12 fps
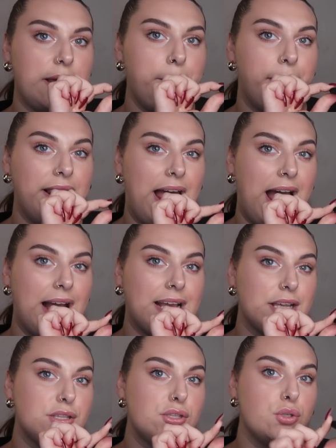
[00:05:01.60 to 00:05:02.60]
a
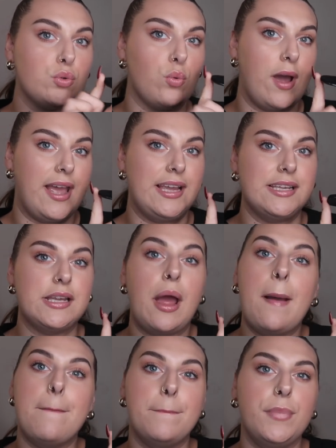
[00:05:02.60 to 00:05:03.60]
black suede
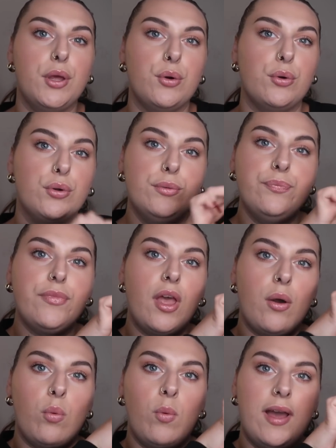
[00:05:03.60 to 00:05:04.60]
mule
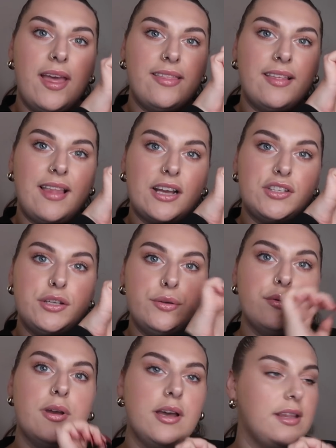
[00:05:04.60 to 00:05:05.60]
with like
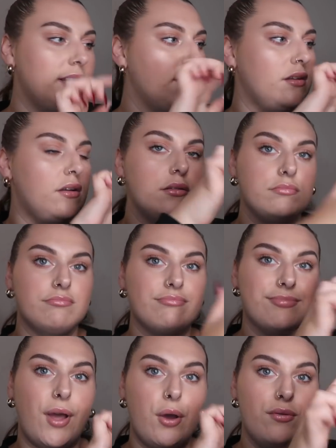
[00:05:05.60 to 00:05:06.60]
two little
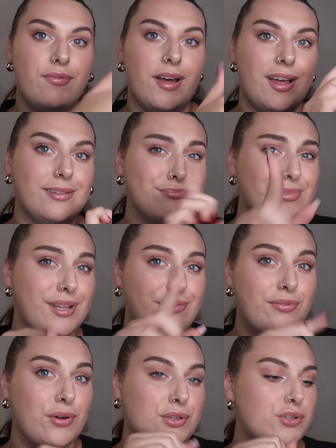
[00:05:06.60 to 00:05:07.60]
over the
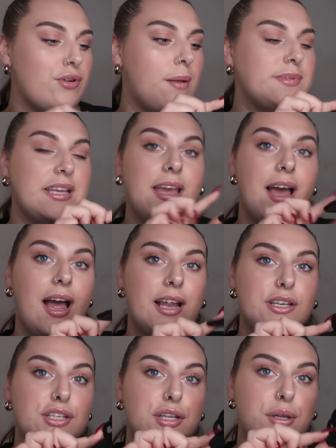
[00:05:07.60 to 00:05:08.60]
foot straps here
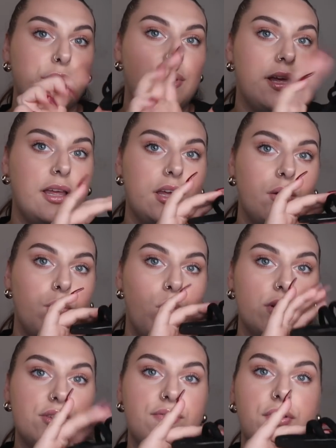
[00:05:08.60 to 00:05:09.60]
and two
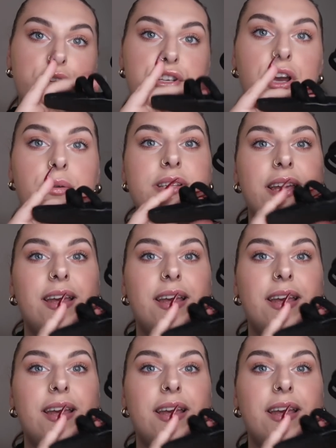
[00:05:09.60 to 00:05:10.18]
ones for the toes